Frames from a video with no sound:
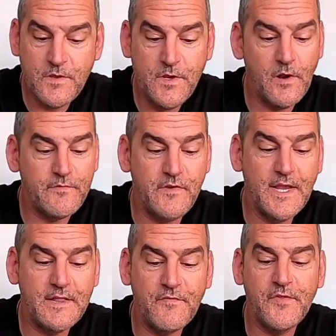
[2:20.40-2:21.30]
You know, so you
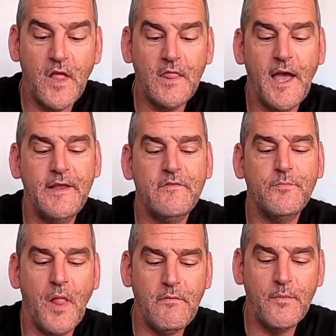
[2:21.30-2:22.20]
get the floodlights,
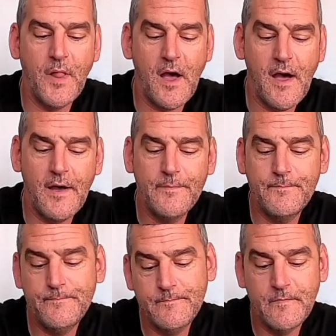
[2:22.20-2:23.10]
blah, blah, blah,
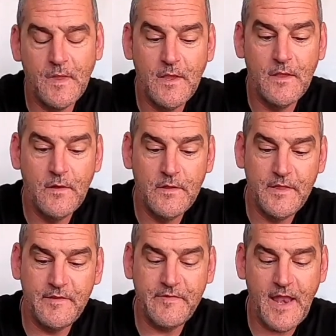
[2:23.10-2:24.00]

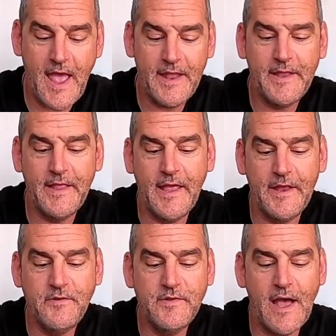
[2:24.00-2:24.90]
this and that, and
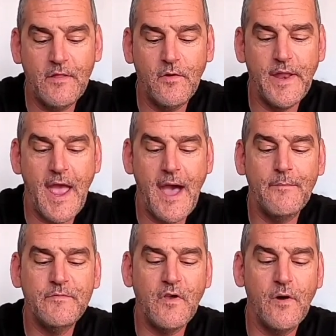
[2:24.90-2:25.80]
then you download the
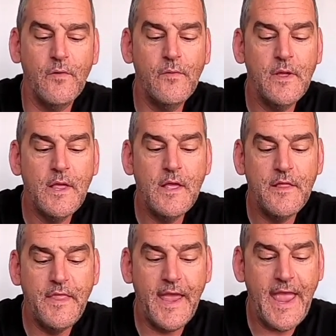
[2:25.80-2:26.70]
app. So
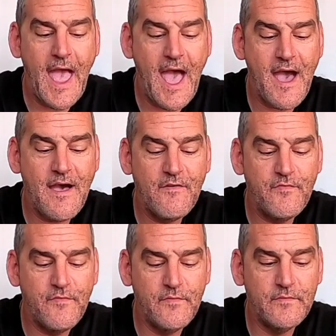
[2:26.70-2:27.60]
they
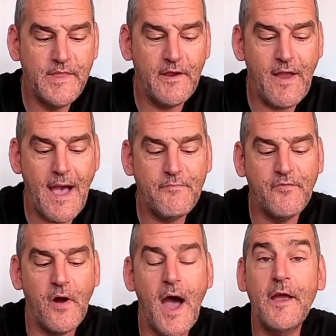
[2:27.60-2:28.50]
have their app
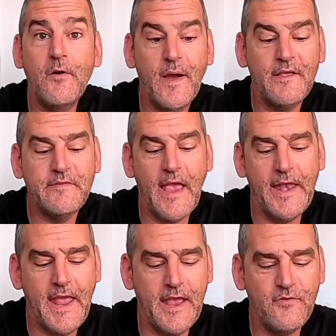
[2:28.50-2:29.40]
for iOS
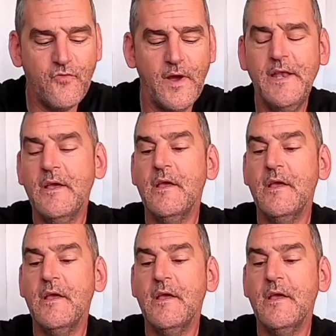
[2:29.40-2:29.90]
and Android.